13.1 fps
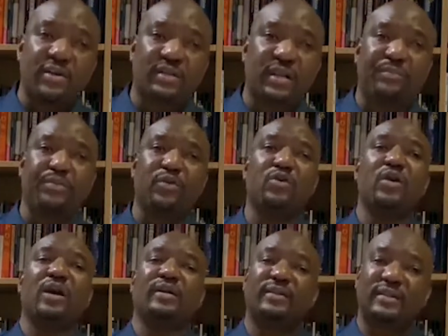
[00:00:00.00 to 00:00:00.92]

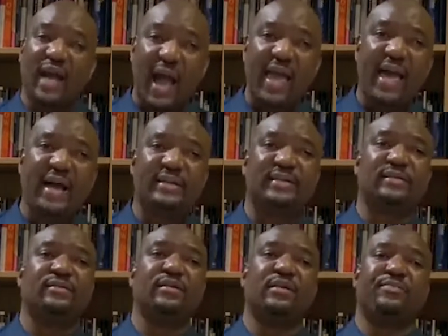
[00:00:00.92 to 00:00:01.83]
irritable,
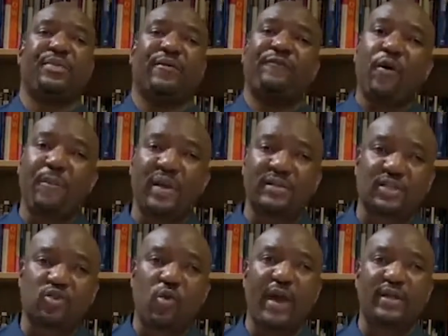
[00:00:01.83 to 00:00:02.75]
tired,
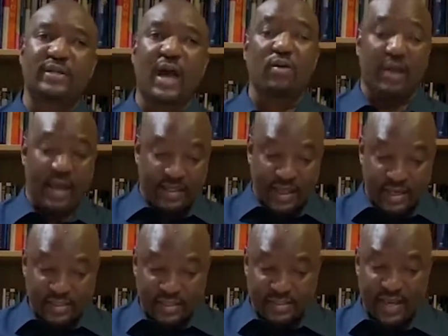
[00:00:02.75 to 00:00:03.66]
performance is going down,
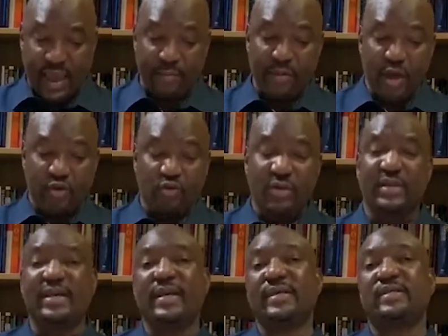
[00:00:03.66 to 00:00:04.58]
that's the time
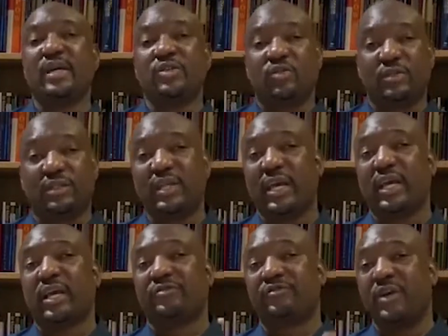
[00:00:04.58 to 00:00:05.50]
you need to
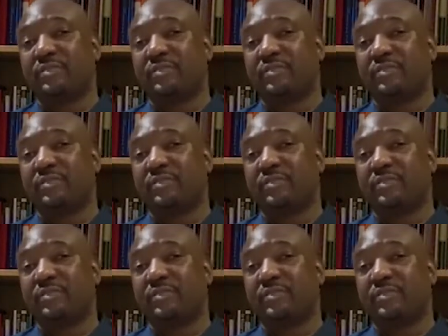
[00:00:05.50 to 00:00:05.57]
seek